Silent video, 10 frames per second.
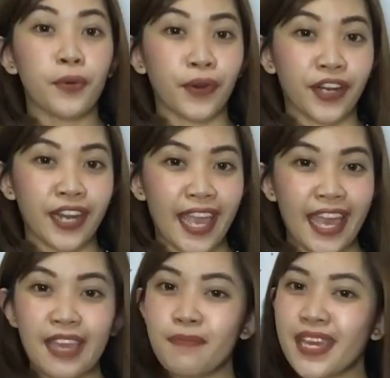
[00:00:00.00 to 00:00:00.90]
where
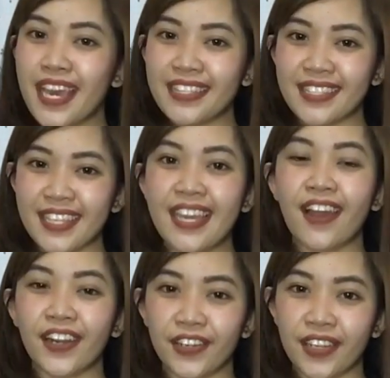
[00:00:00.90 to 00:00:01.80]
a, b, and c
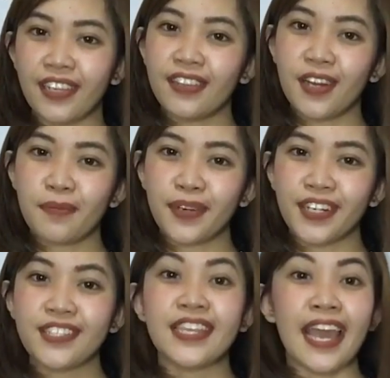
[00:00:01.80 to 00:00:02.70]
are real
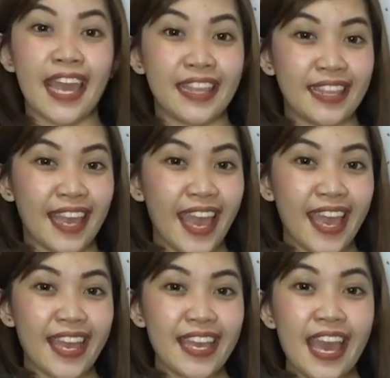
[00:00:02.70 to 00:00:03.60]
numbers and
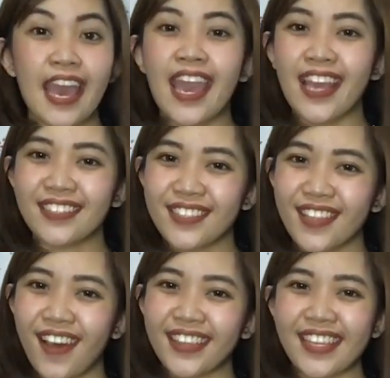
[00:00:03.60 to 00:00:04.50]
a is
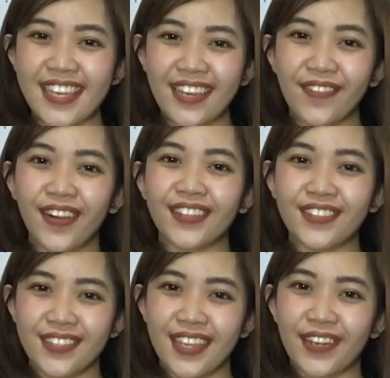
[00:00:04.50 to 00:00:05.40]
not equal
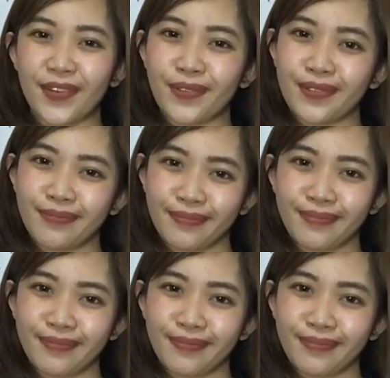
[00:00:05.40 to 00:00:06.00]
to 0.